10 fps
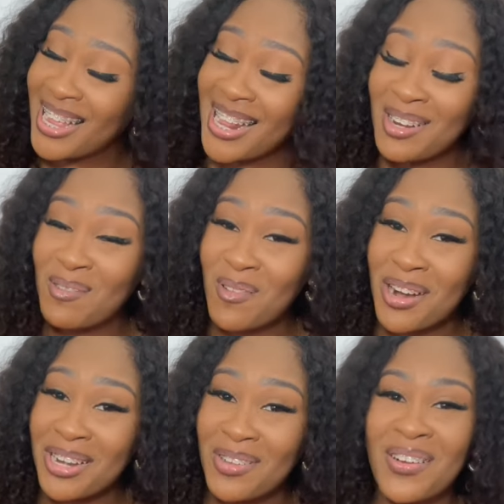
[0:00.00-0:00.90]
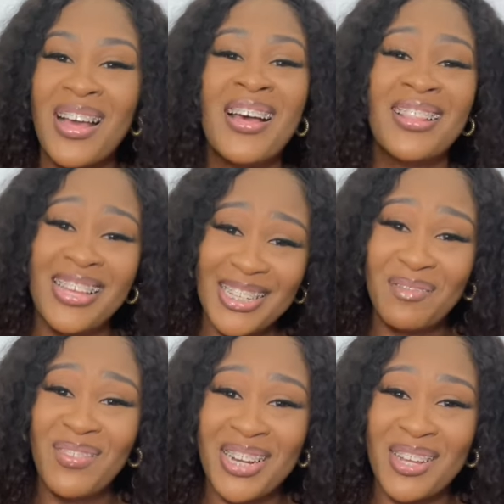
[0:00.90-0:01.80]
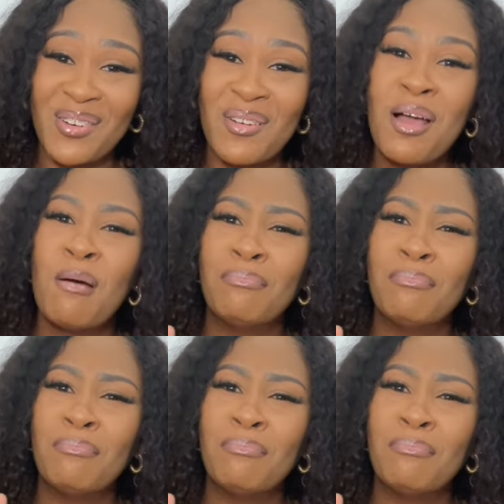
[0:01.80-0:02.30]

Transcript: say I didn't warn you. This video